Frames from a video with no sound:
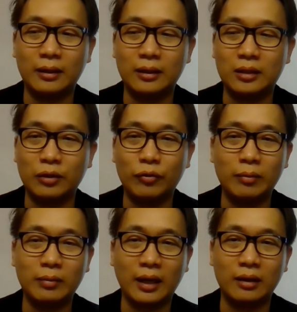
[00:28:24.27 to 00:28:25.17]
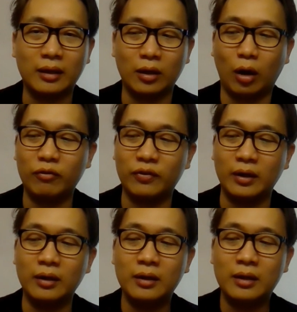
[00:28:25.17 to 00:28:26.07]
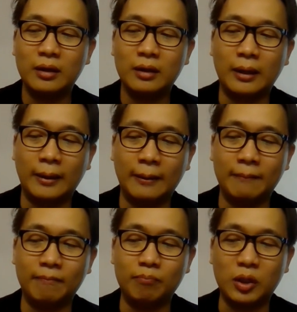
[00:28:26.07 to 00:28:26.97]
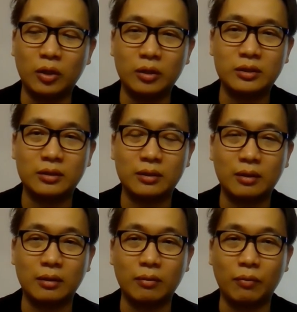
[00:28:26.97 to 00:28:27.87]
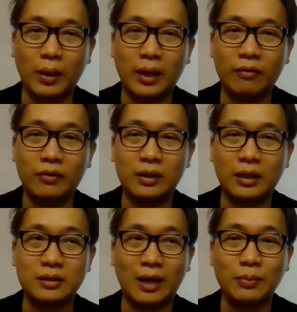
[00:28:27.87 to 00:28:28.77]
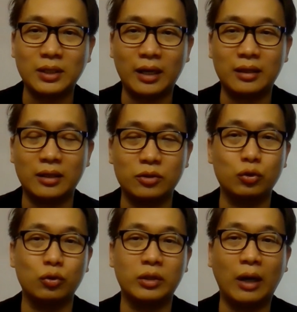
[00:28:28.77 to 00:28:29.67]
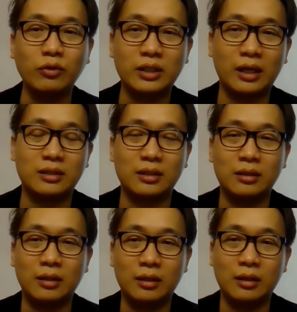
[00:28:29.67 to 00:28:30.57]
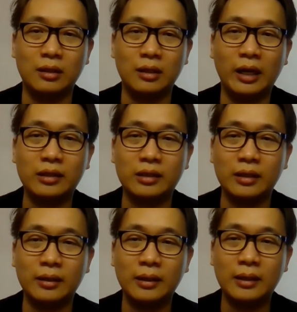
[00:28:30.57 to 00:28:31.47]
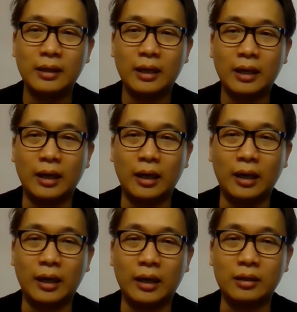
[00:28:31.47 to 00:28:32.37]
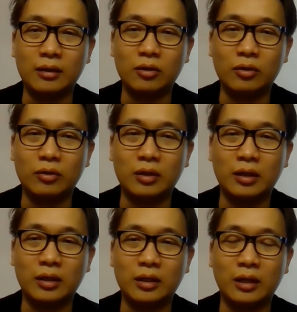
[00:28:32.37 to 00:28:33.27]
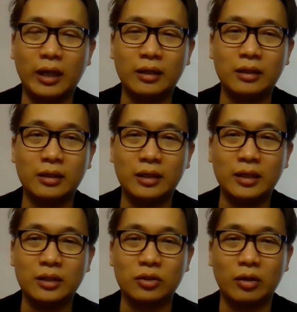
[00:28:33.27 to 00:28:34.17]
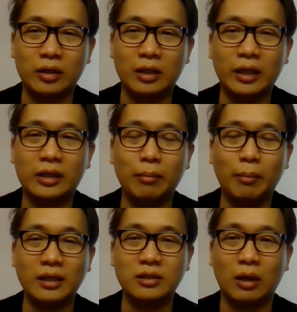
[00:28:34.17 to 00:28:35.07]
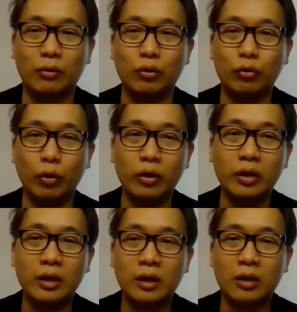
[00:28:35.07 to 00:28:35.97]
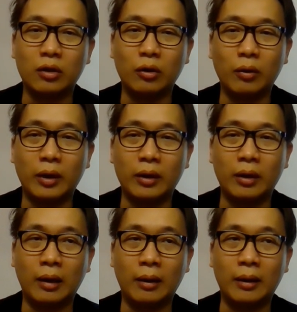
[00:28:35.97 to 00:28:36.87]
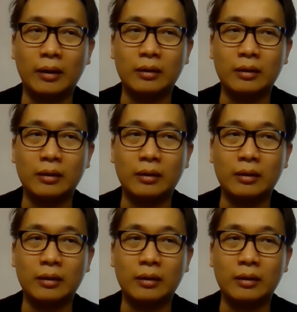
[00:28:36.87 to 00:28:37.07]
Ethereum can offer. Because whenever there's upside, there's also downsides in the later in the later years or in the later months down the road, you know.